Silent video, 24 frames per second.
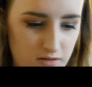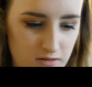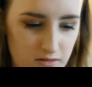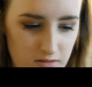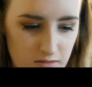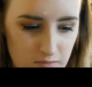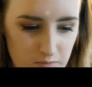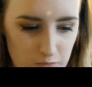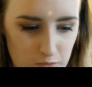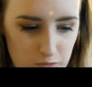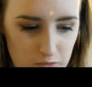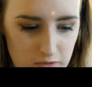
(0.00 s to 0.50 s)

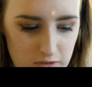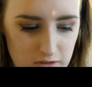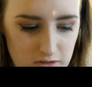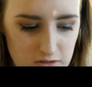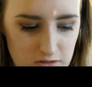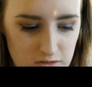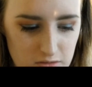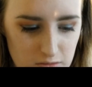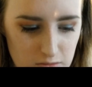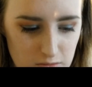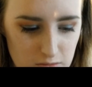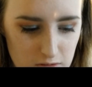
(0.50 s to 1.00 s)

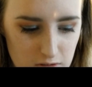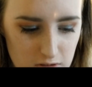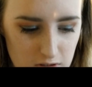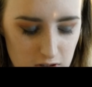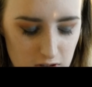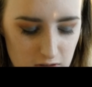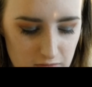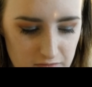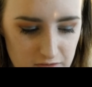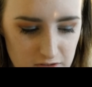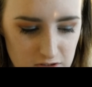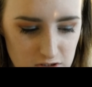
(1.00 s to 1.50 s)
a
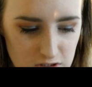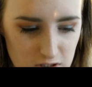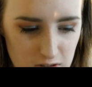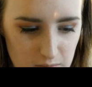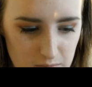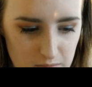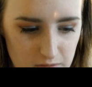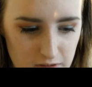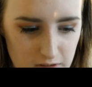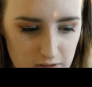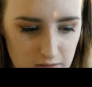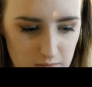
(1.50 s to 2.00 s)
coffee shop,
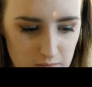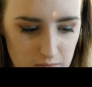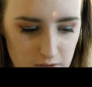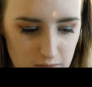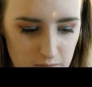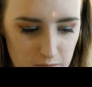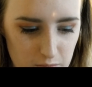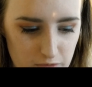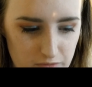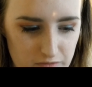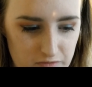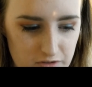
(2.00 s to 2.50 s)
and then
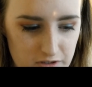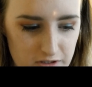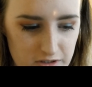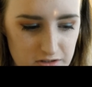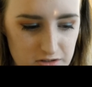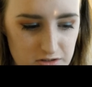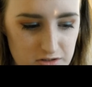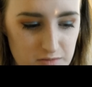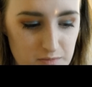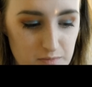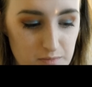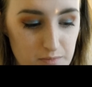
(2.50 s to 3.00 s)
my
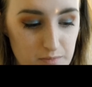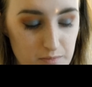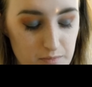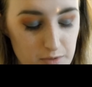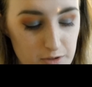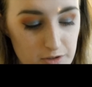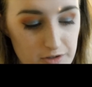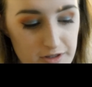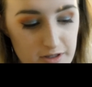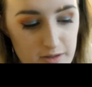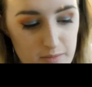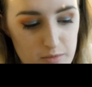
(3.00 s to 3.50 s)

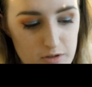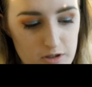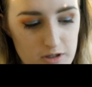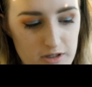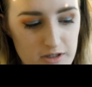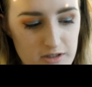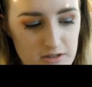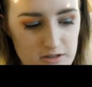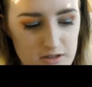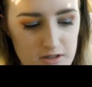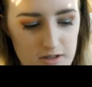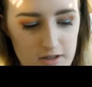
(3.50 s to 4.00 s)
birthday party
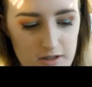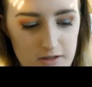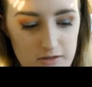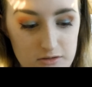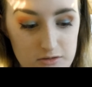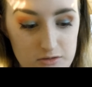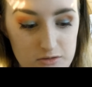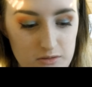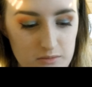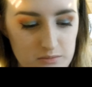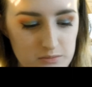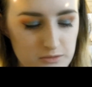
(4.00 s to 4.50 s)
today, I
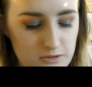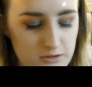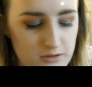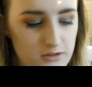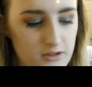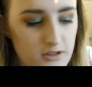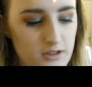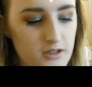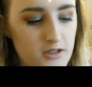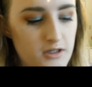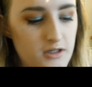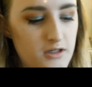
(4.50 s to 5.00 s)
just dropped one.
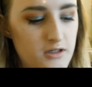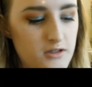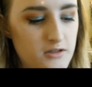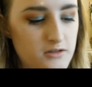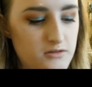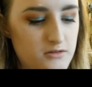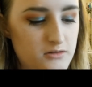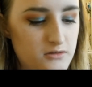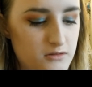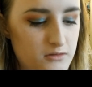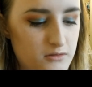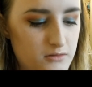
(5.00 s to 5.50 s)

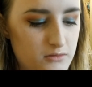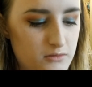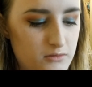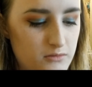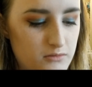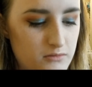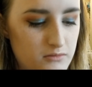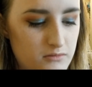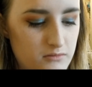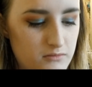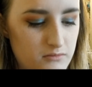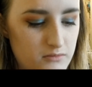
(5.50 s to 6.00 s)
So
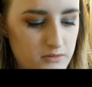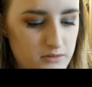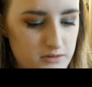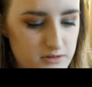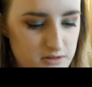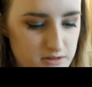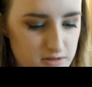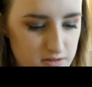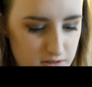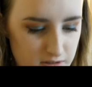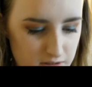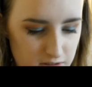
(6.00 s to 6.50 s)
we'll
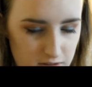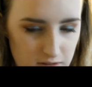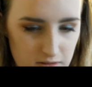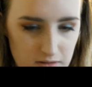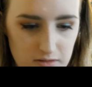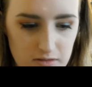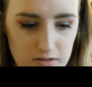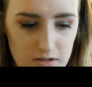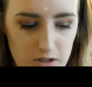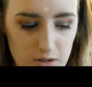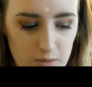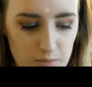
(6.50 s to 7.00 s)
see.
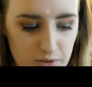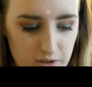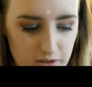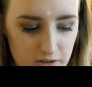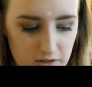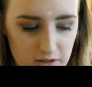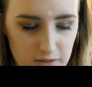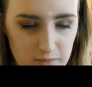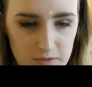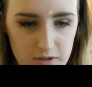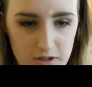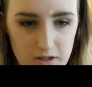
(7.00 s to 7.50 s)
I'll pick a
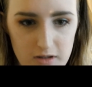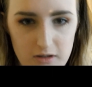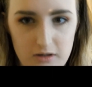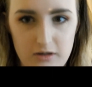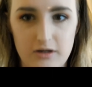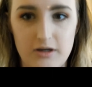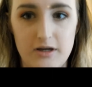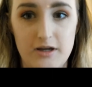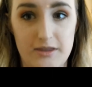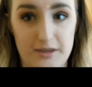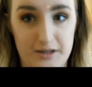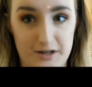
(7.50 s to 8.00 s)
lip
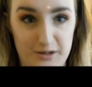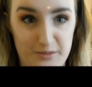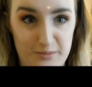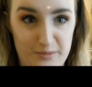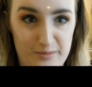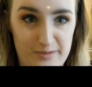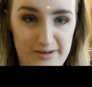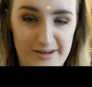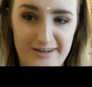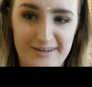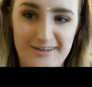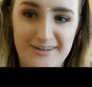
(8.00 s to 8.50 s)
color and then I'll be
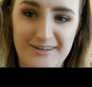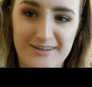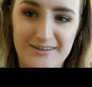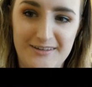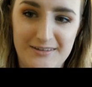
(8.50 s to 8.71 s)
back.